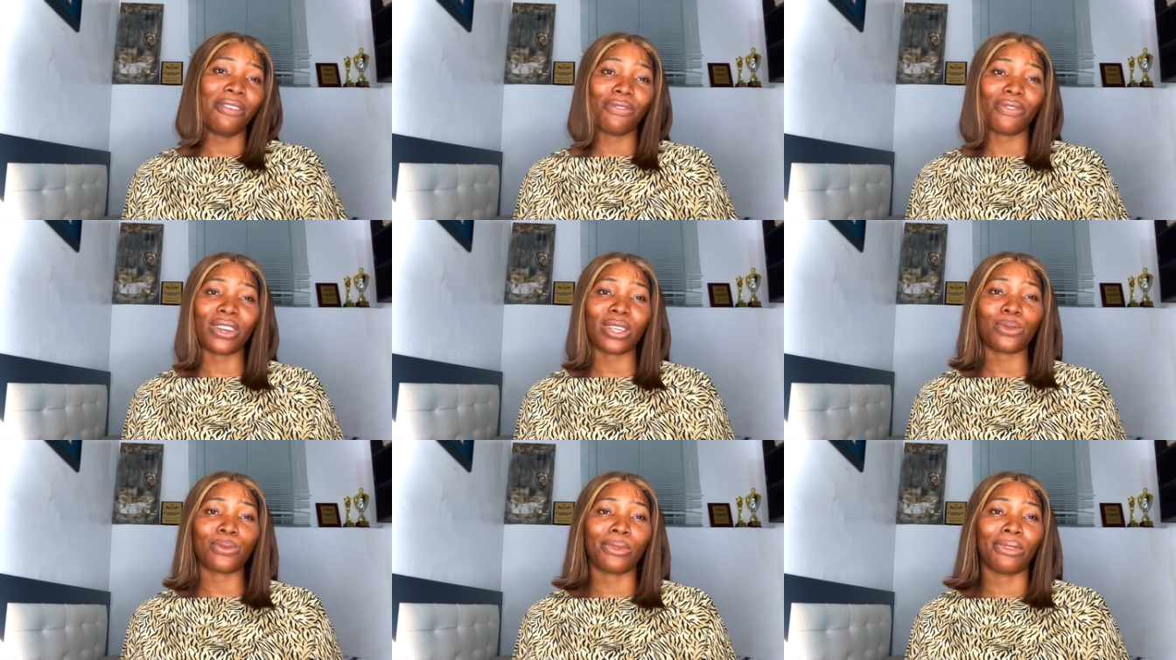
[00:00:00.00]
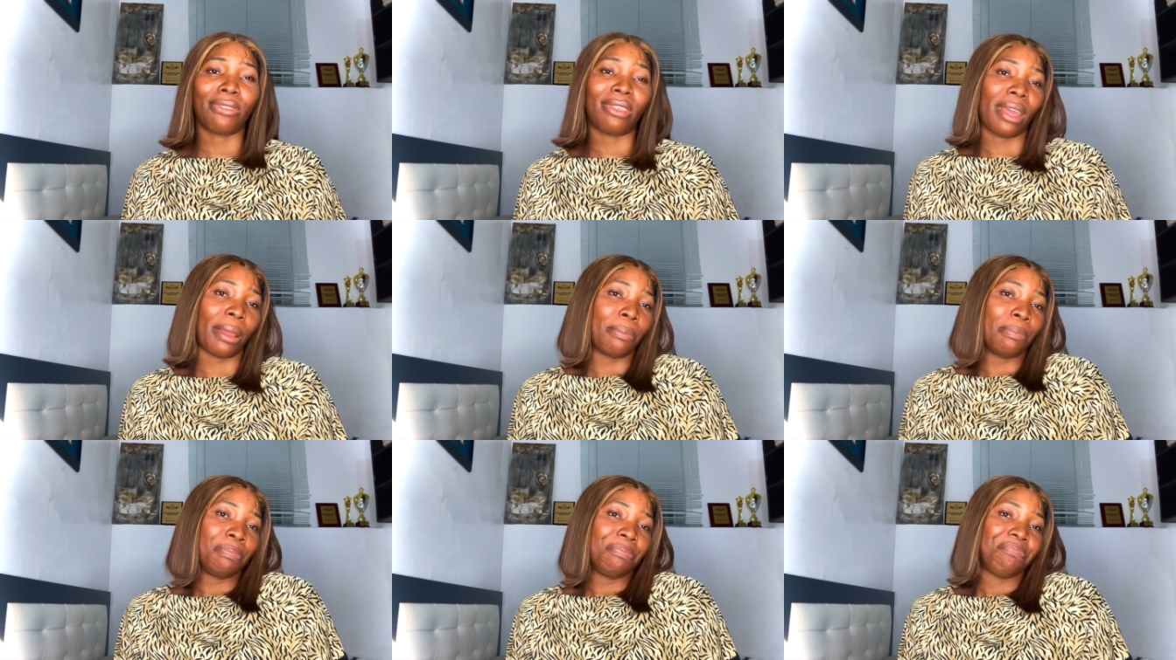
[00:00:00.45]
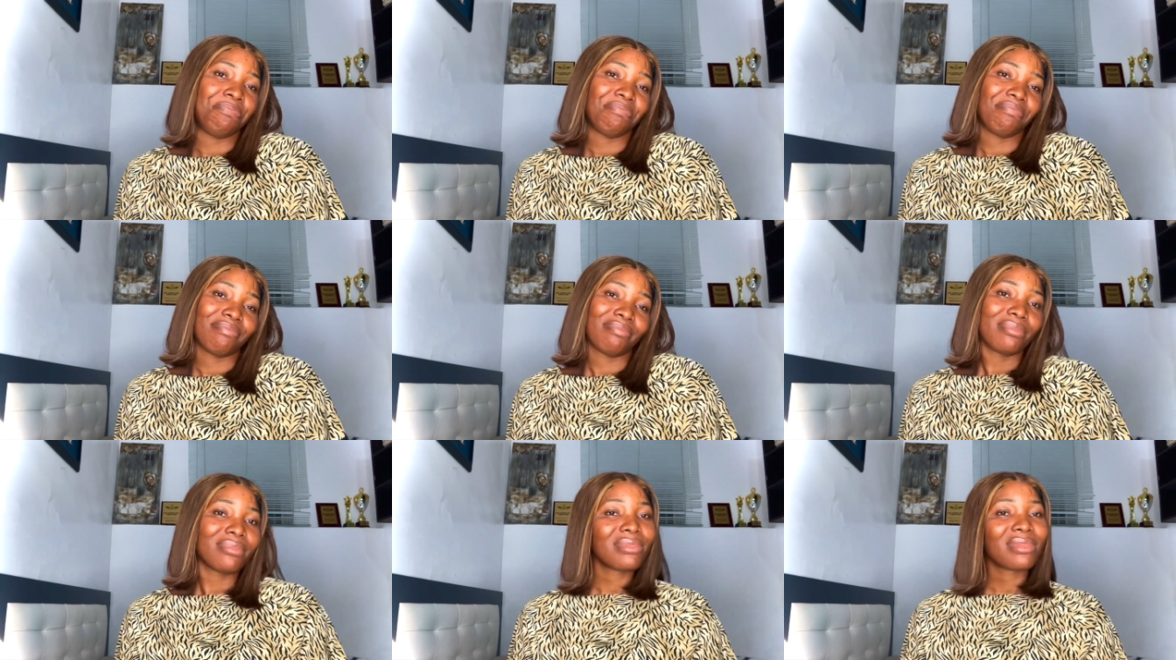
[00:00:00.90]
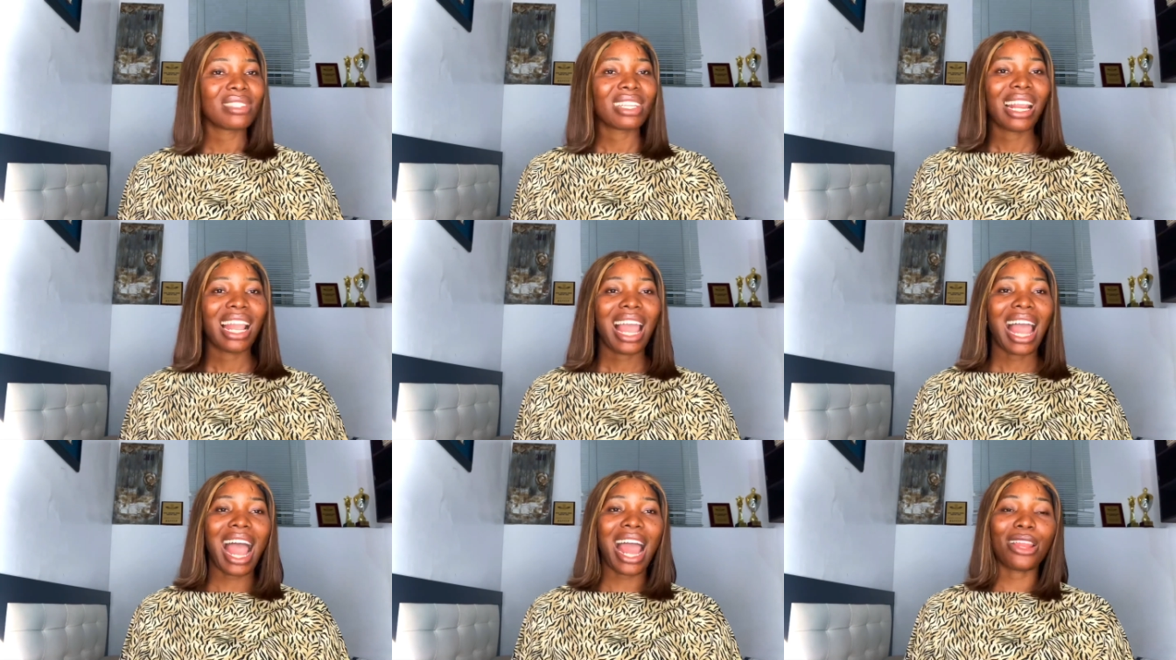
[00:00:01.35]
invest with them
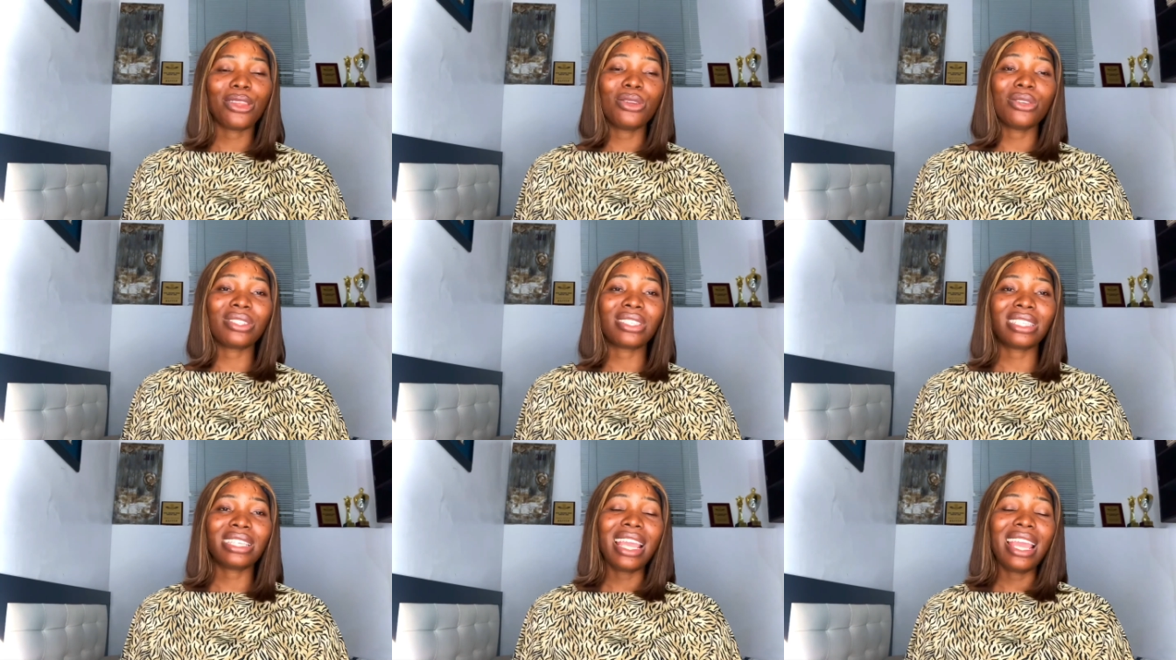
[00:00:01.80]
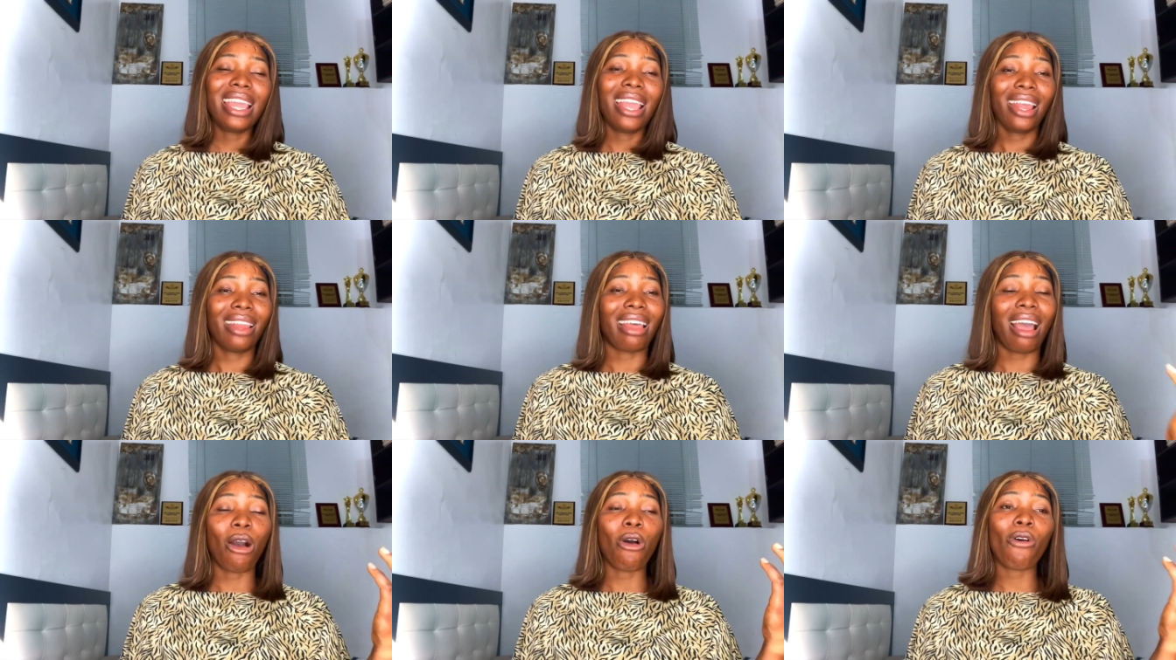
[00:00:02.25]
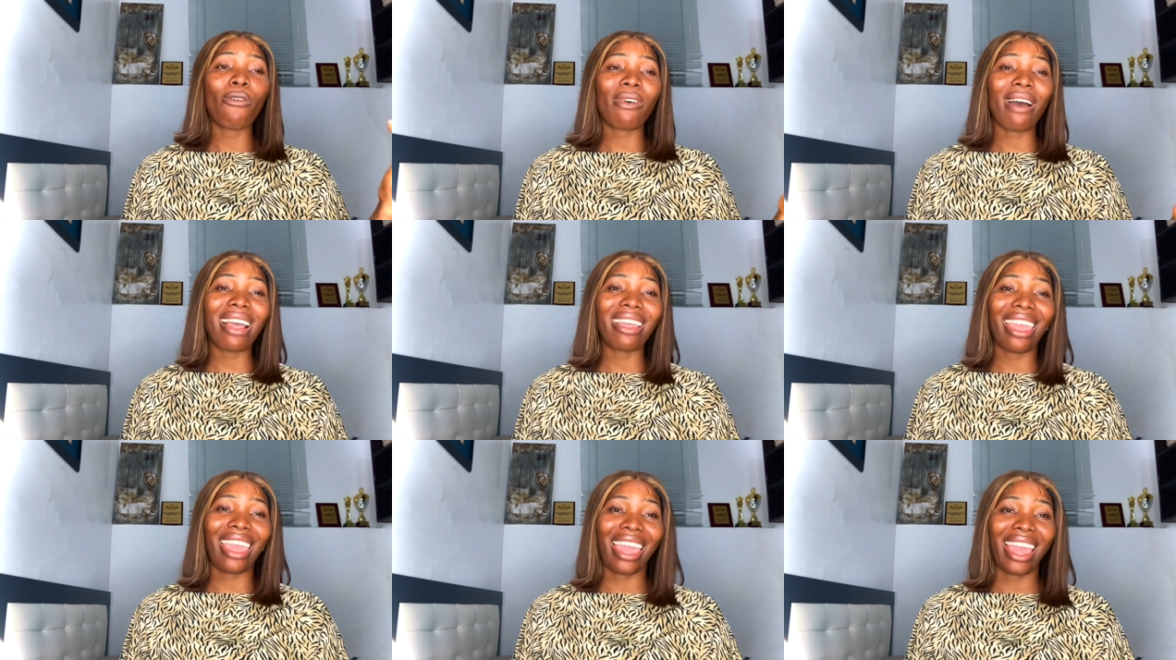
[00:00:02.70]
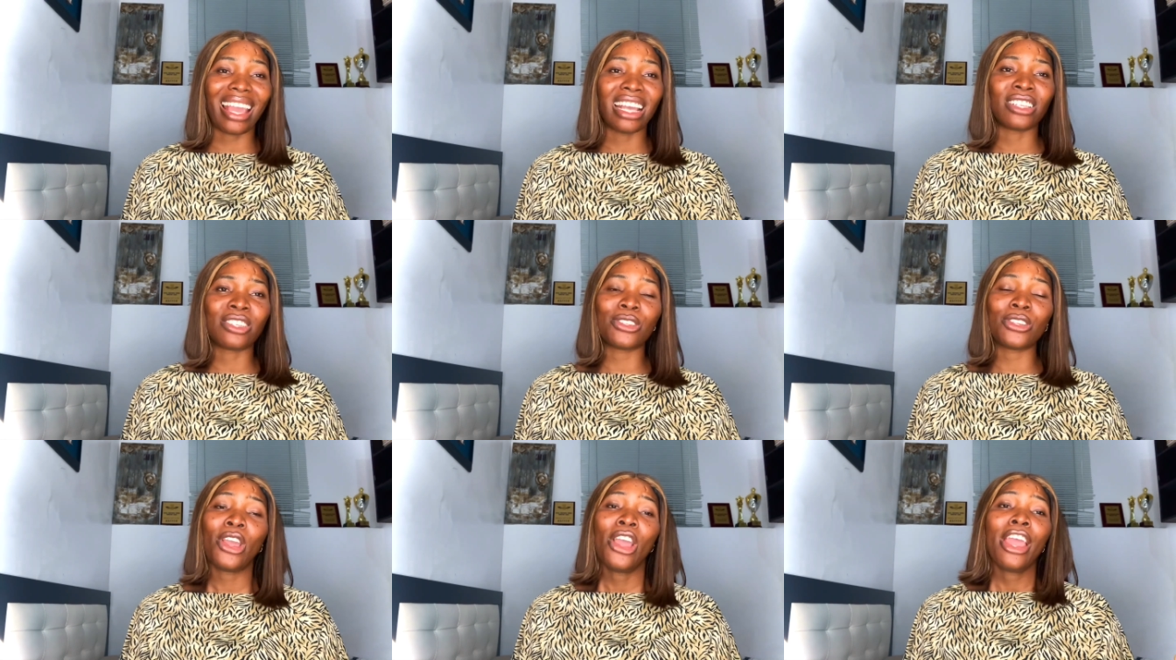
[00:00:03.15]
and you see that over
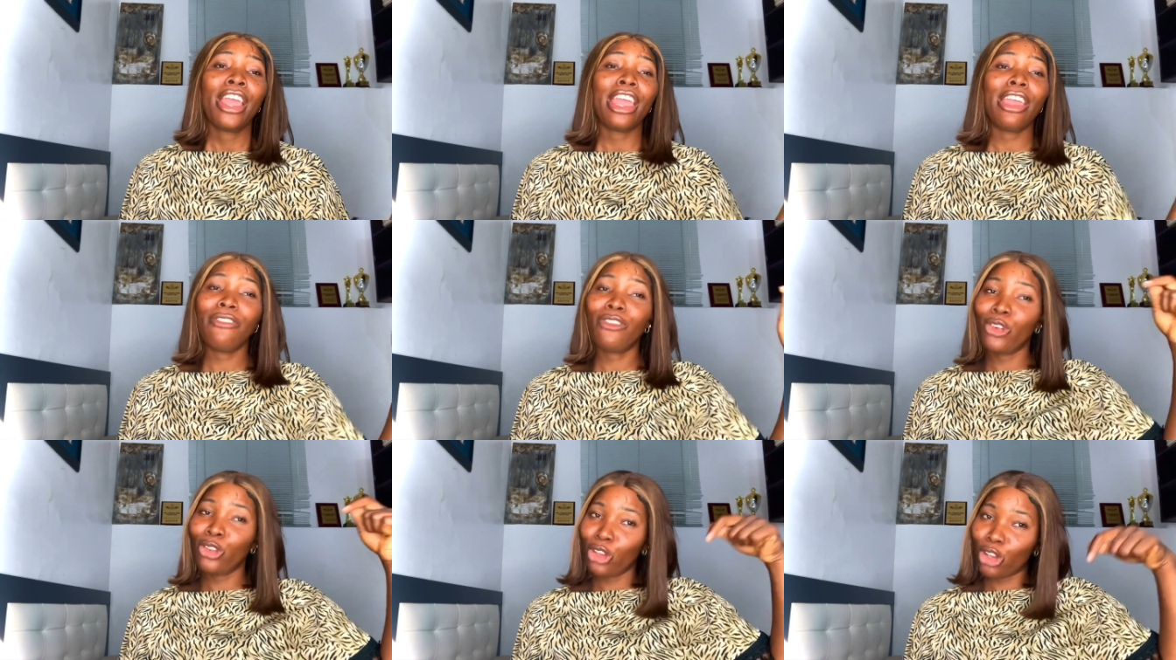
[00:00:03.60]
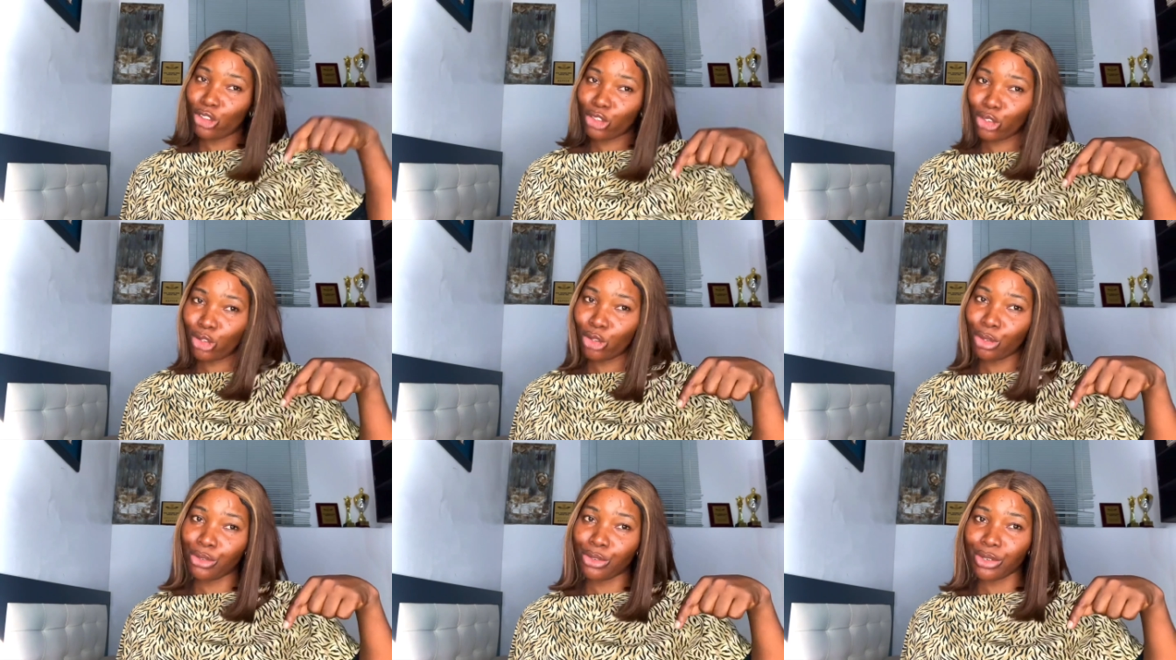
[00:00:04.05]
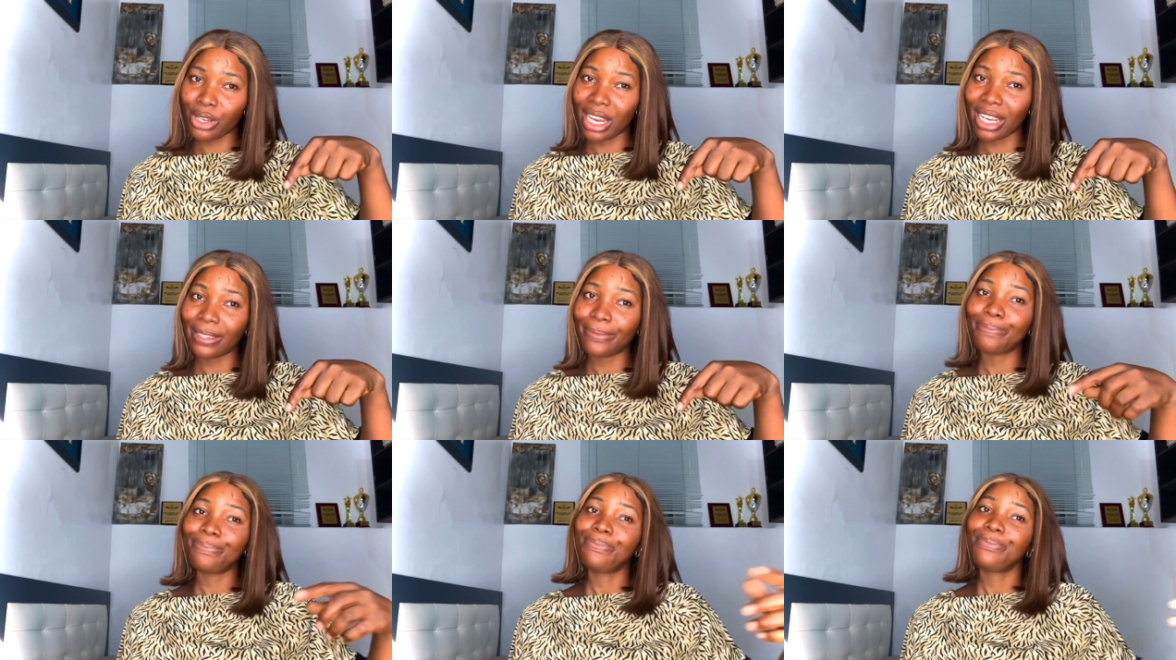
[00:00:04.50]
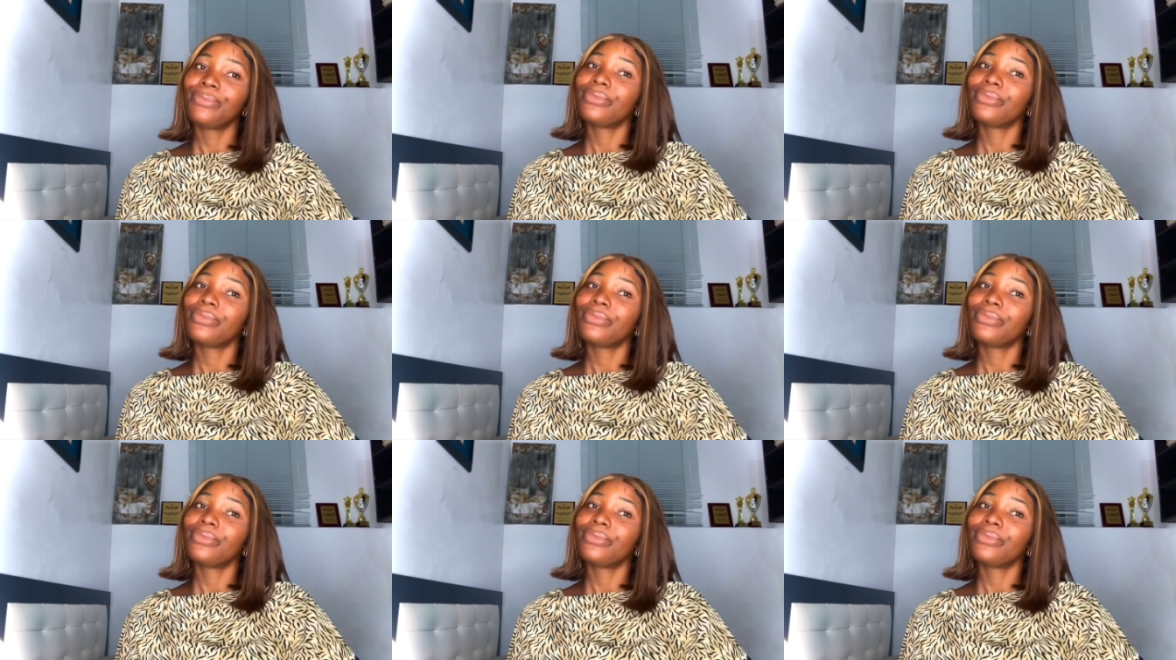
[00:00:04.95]
years even your children